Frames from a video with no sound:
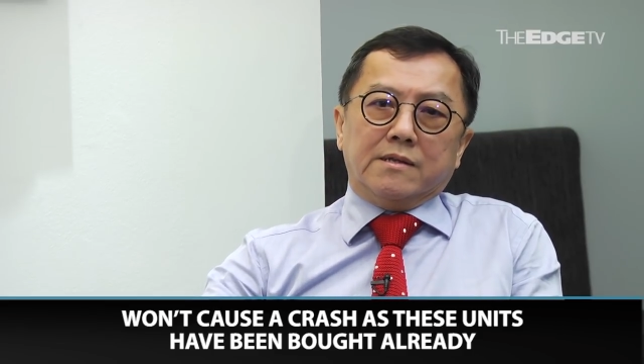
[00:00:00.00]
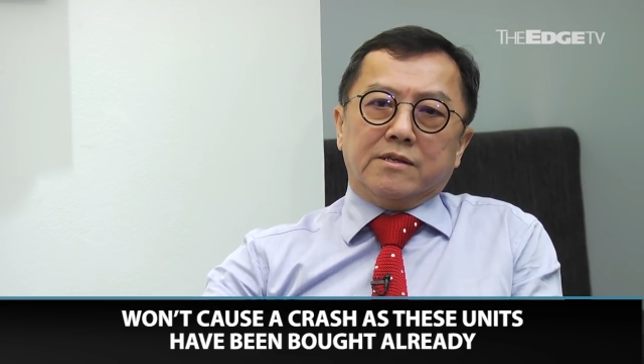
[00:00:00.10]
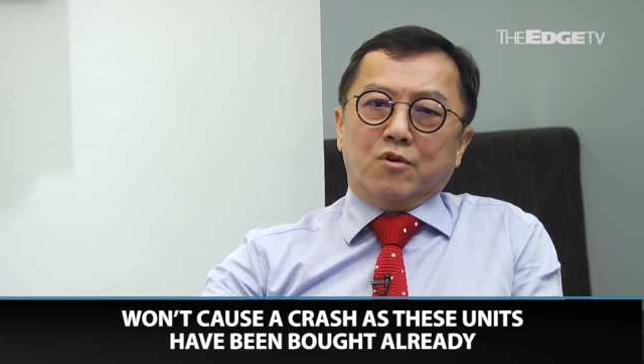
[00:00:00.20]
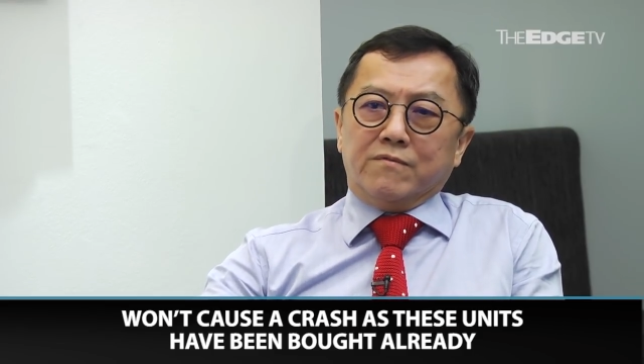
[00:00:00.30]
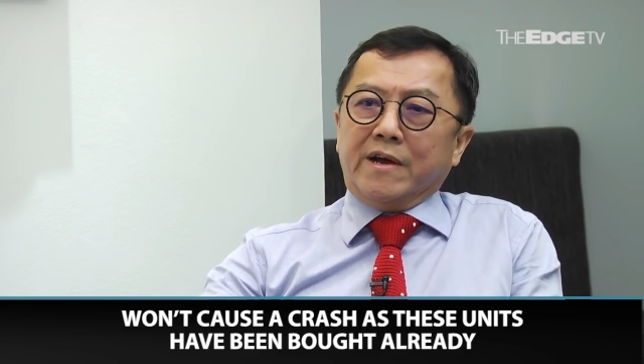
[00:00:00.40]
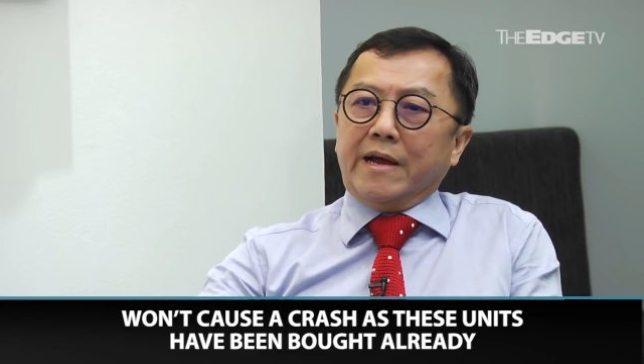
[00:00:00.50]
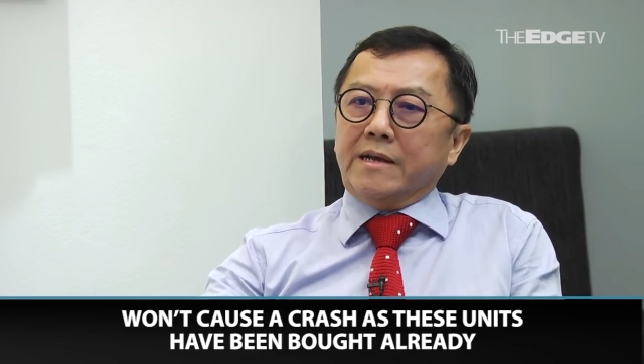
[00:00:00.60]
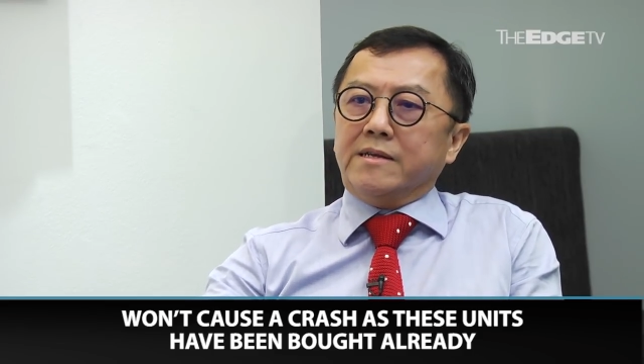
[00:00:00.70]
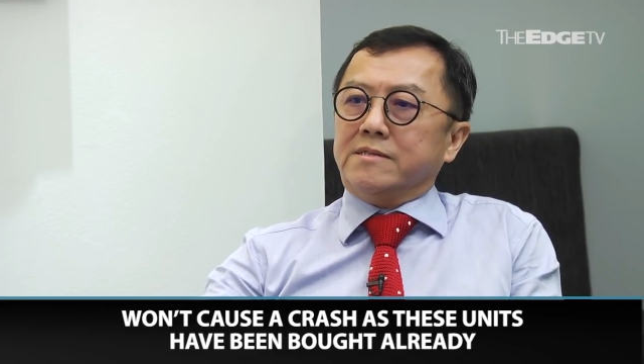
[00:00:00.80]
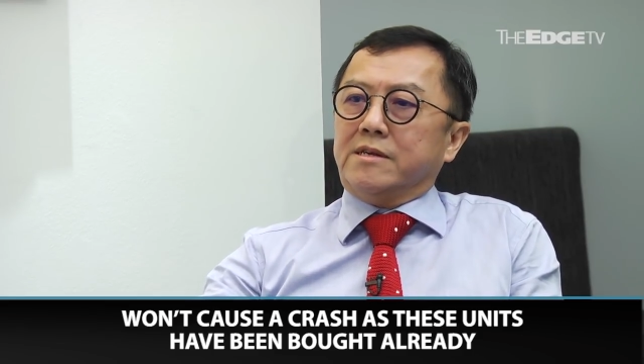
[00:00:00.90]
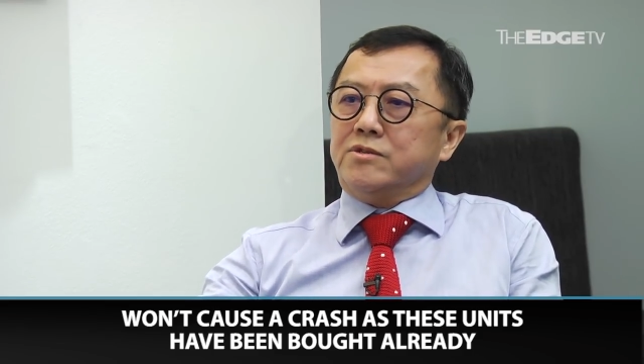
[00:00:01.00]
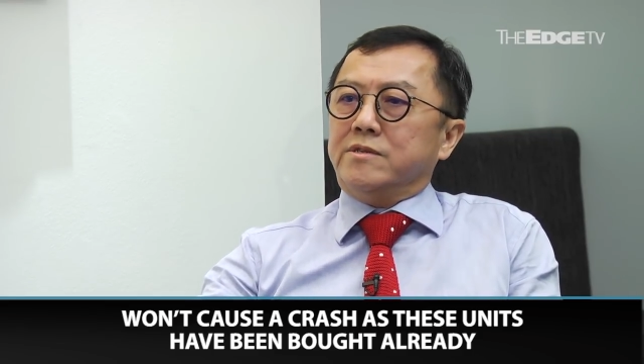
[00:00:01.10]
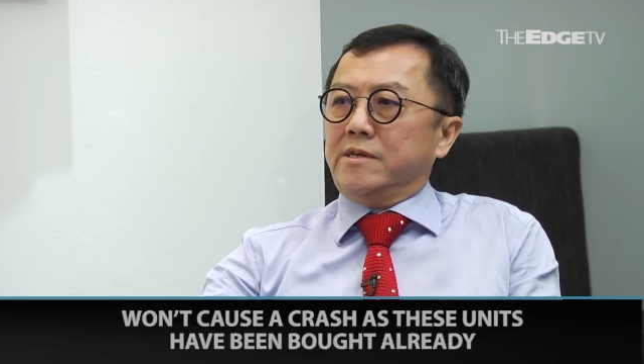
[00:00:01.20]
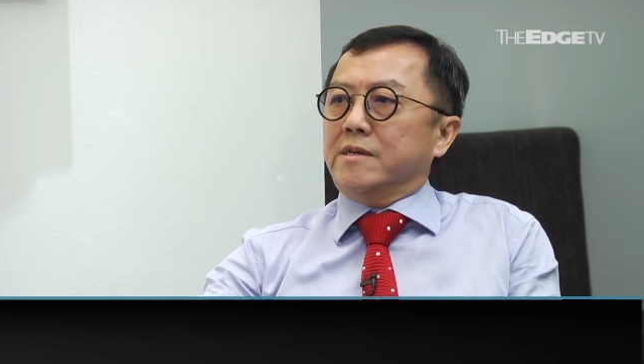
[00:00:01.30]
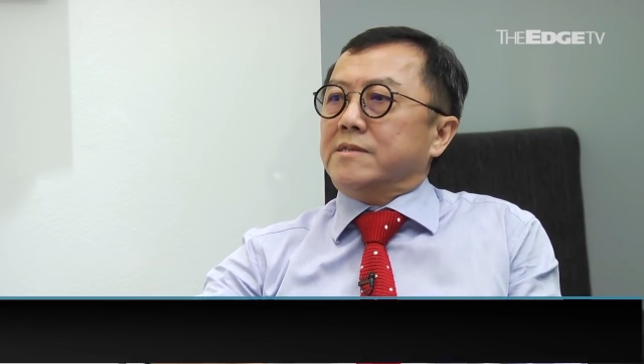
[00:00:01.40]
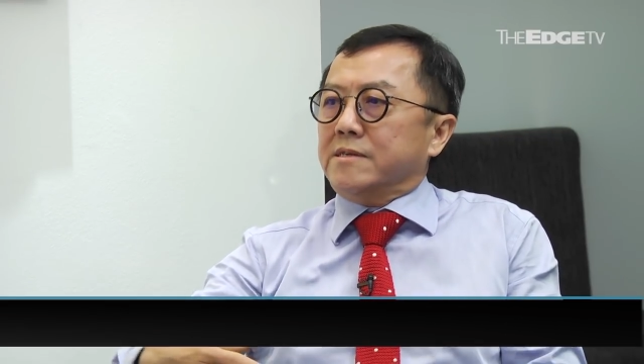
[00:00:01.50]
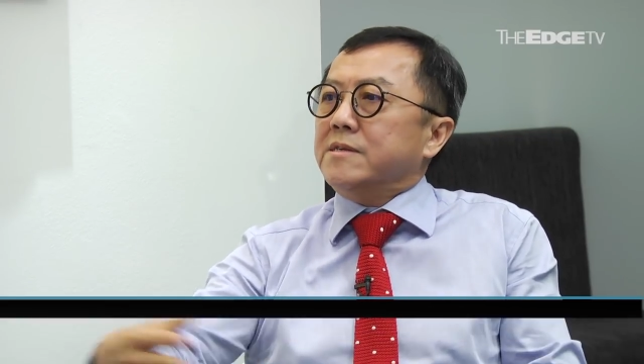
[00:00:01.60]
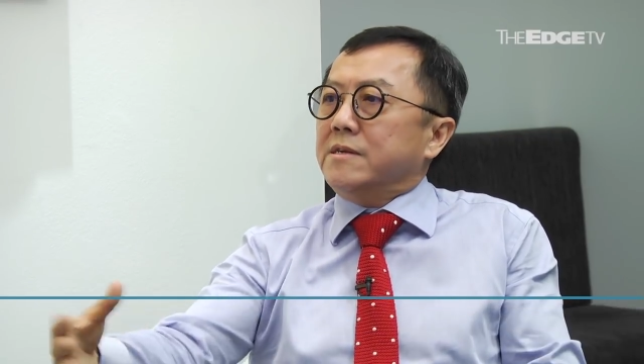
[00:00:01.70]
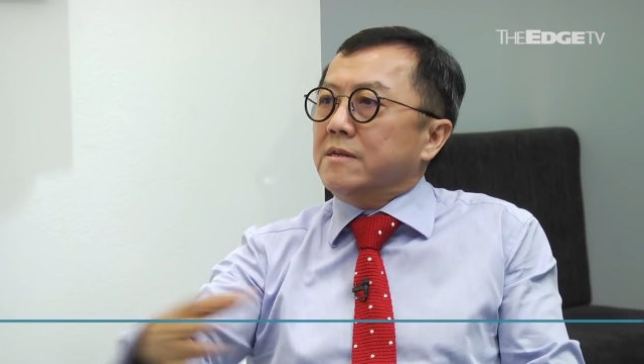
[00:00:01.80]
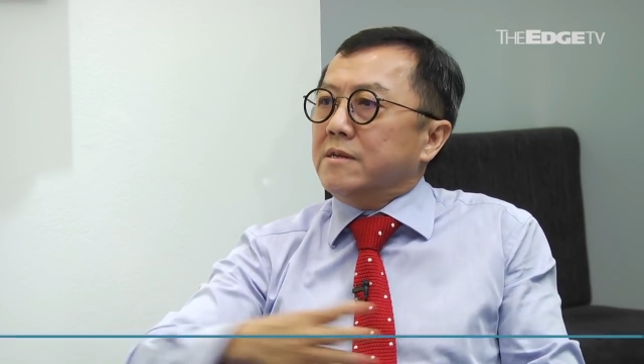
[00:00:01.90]
The overhang is actually, as I
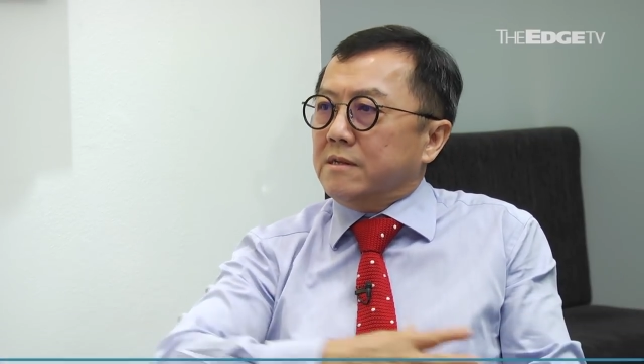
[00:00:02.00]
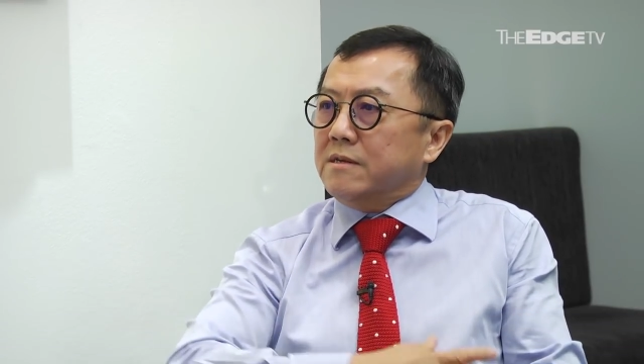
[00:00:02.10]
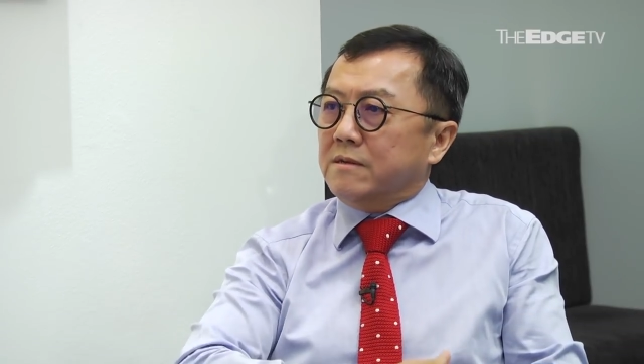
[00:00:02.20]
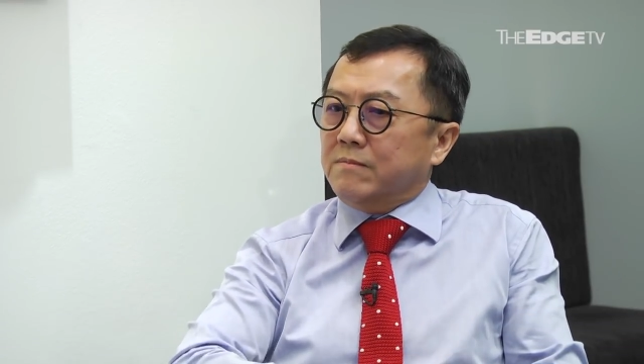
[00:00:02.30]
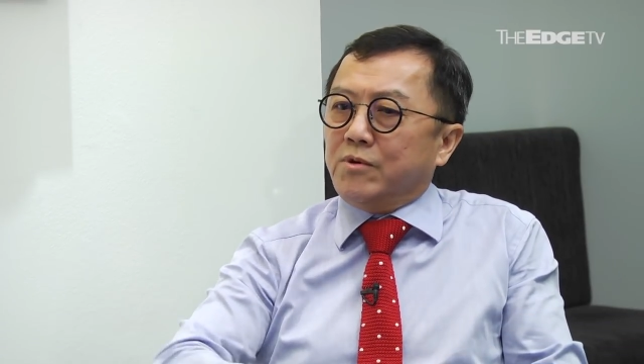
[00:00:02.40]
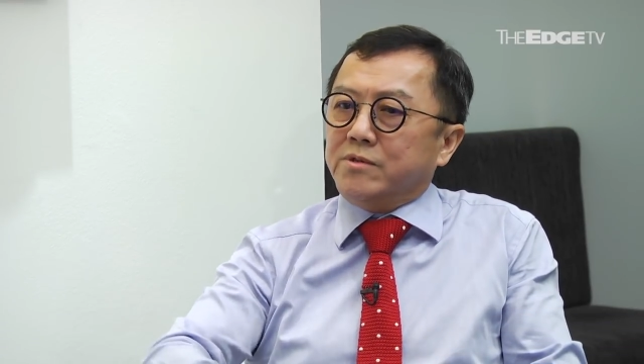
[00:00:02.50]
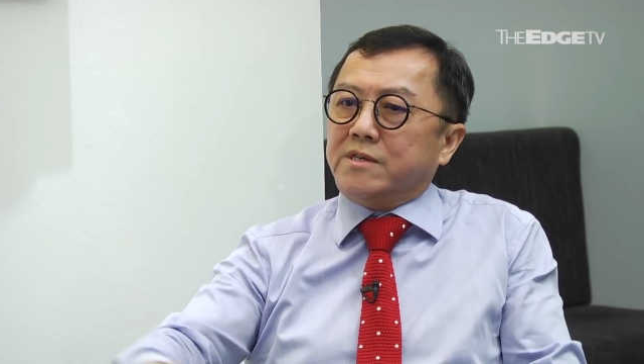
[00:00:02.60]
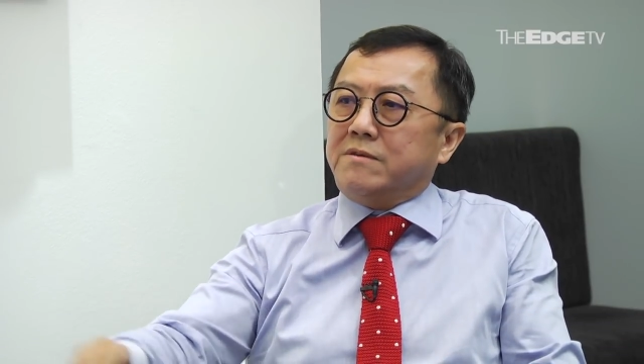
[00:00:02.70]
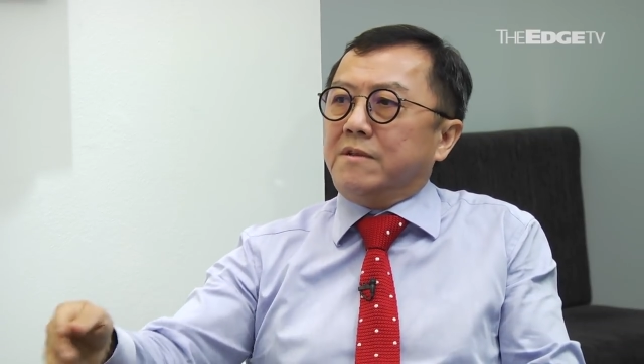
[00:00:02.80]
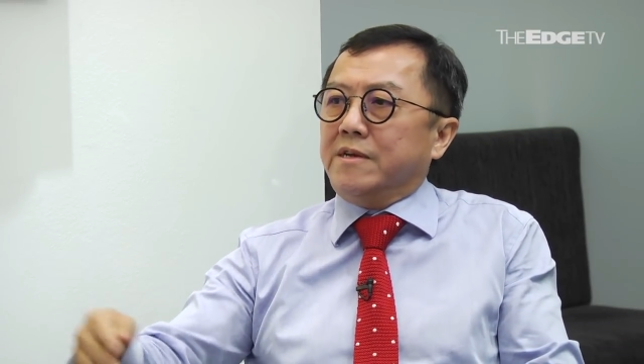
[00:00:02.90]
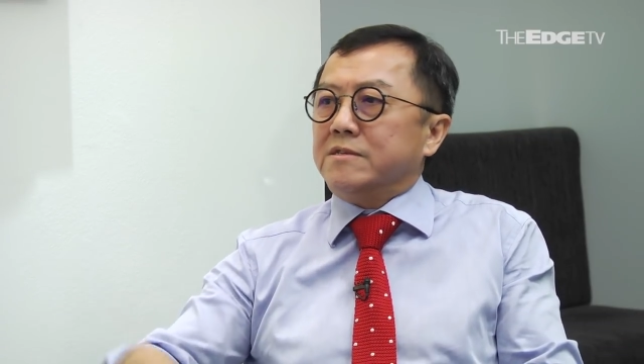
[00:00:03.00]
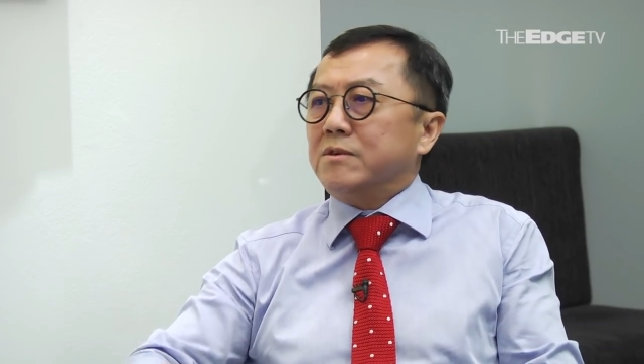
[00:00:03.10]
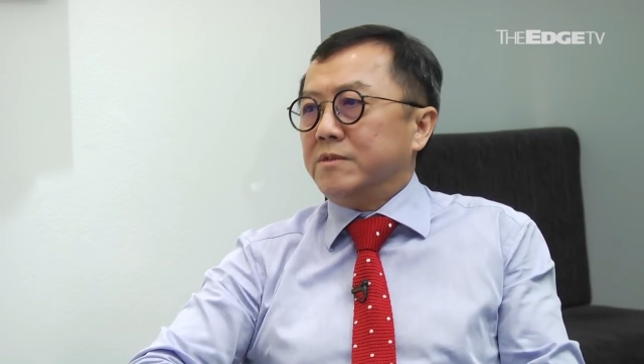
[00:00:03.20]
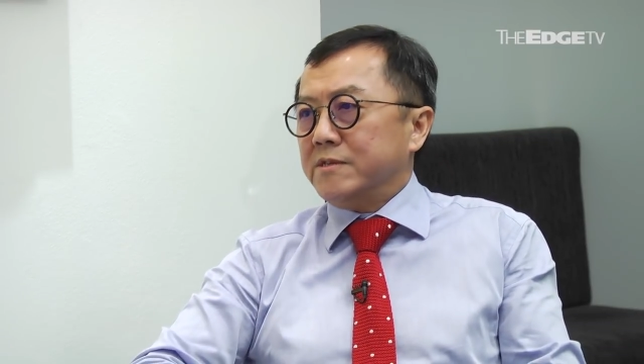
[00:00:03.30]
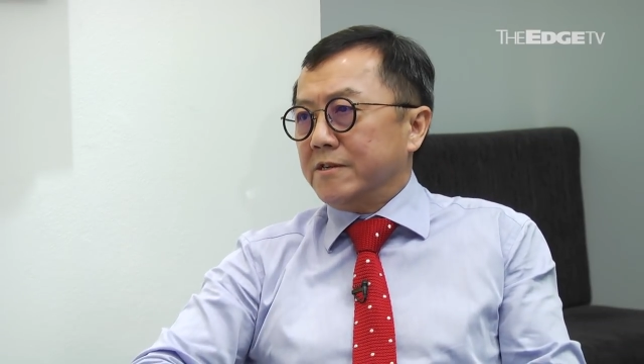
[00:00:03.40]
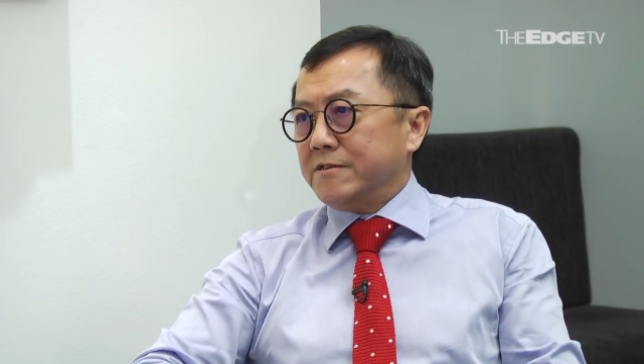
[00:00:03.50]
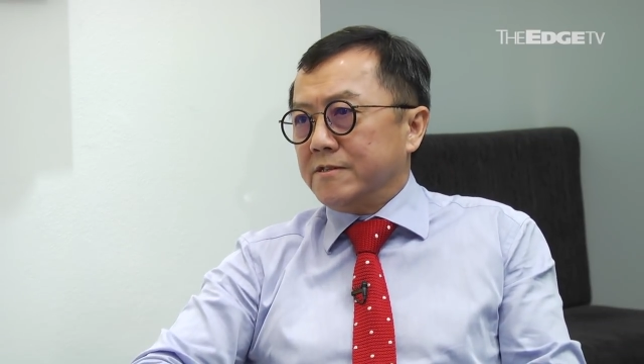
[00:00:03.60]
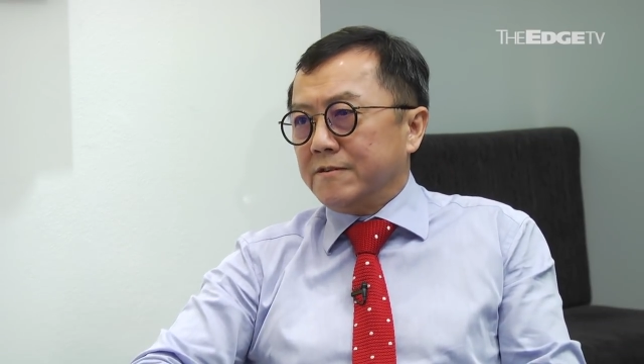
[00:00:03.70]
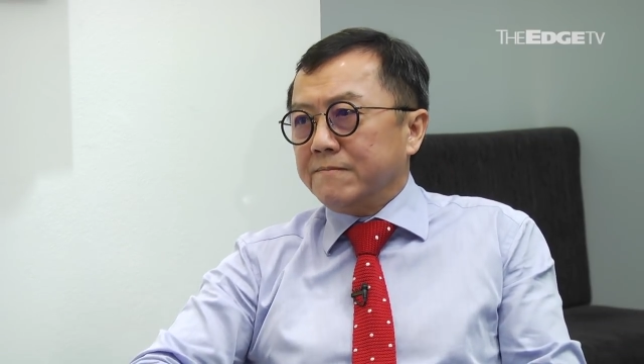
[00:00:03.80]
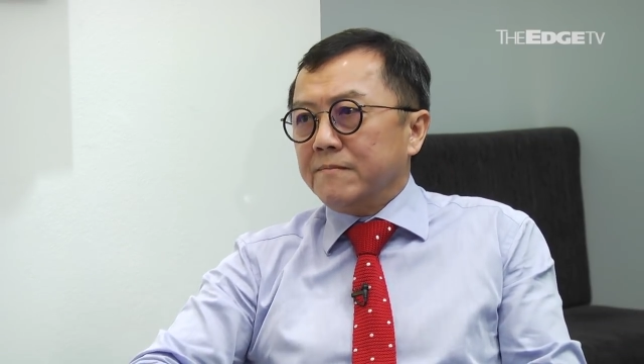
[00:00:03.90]
said, in a more generalized context. Yeah.